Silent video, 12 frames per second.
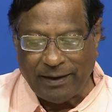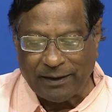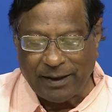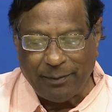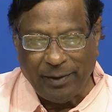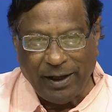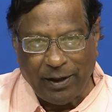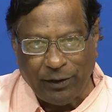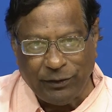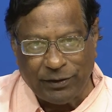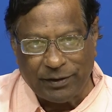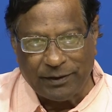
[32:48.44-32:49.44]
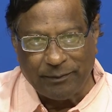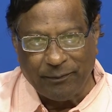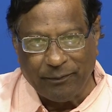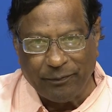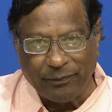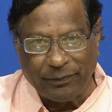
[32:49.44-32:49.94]
are coming out,
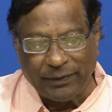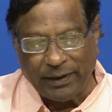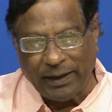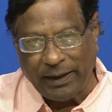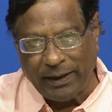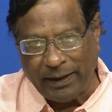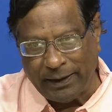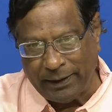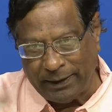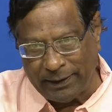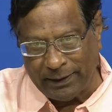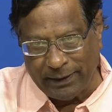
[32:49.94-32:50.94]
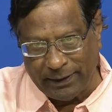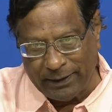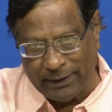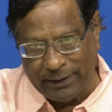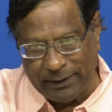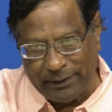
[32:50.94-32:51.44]
the
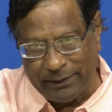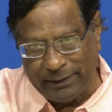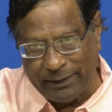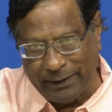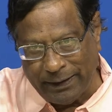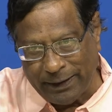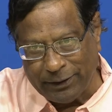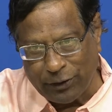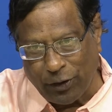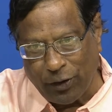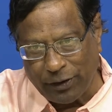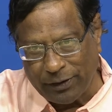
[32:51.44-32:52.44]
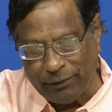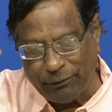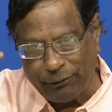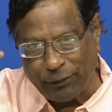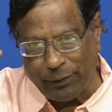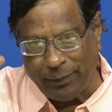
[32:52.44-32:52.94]
electron
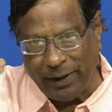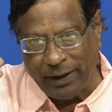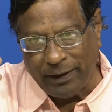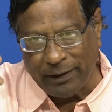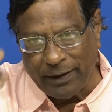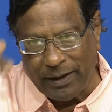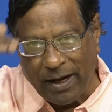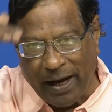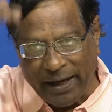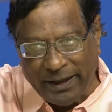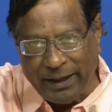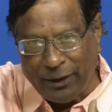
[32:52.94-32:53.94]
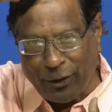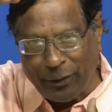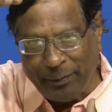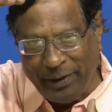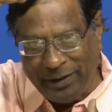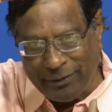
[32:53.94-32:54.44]
from a higher
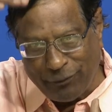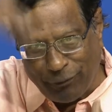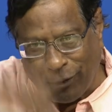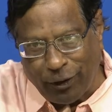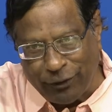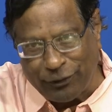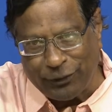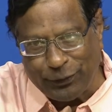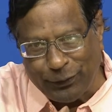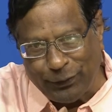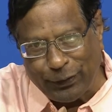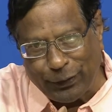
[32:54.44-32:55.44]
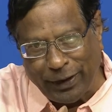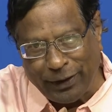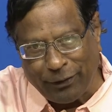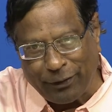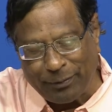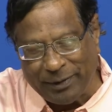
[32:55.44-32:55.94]
orbit falls to
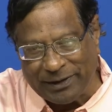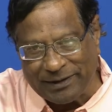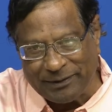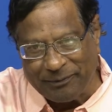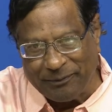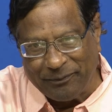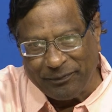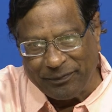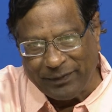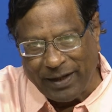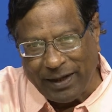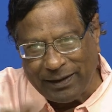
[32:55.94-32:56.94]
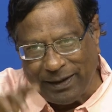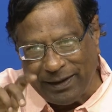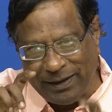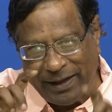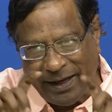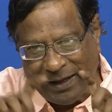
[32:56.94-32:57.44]
lower orbit, and
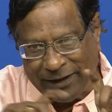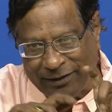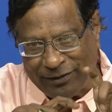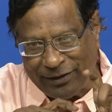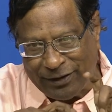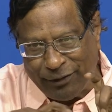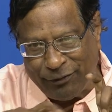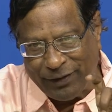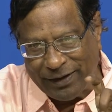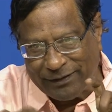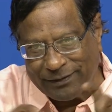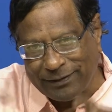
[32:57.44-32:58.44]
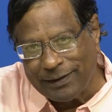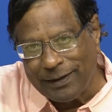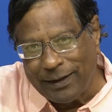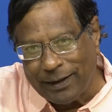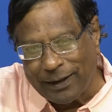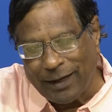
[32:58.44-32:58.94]
then the energy difference
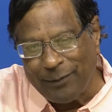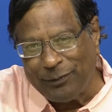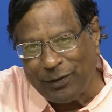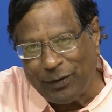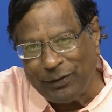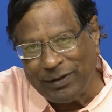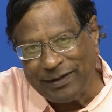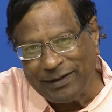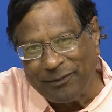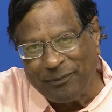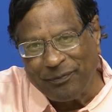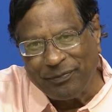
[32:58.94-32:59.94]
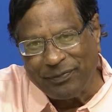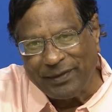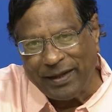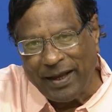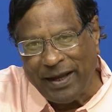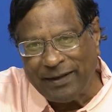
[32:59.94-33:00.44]
comes out
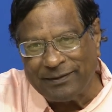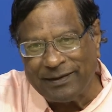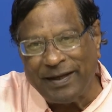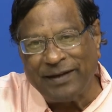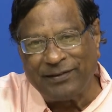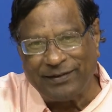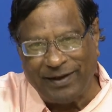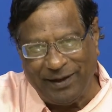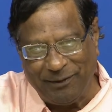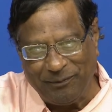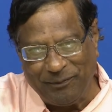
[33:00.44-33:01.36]
as X-ray.